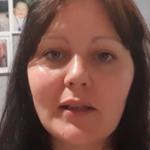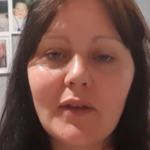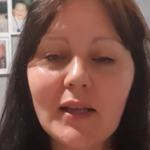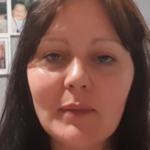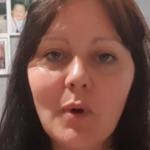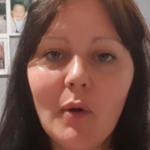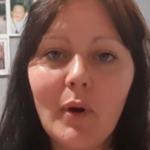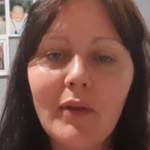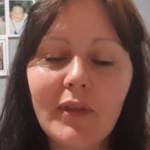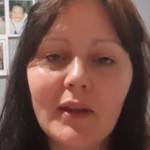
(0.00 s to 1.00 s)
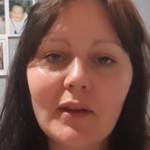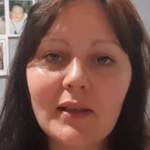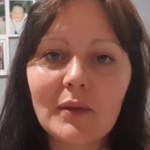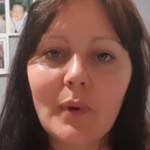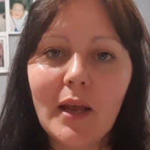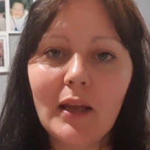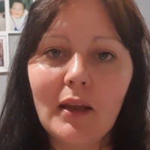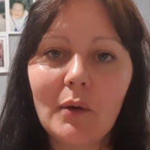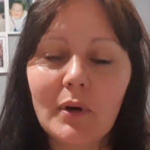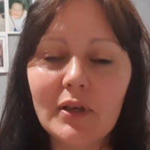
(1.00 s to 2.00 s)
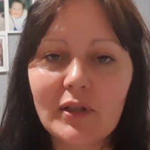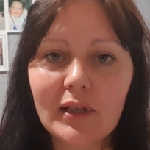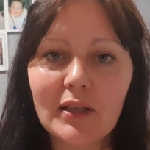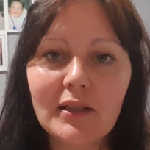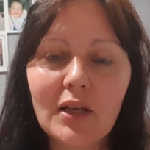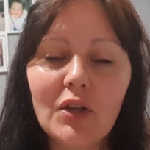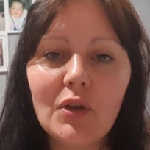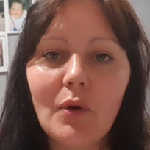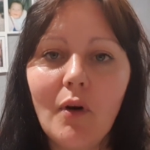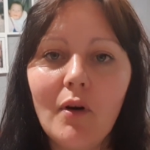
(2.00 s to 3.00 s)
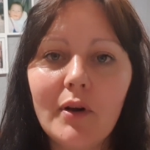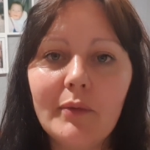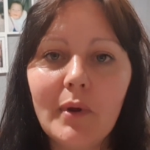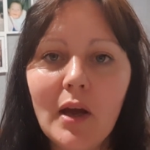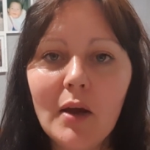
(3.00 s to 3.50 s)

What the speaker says: So that's my one thing this week, and I want to just continue on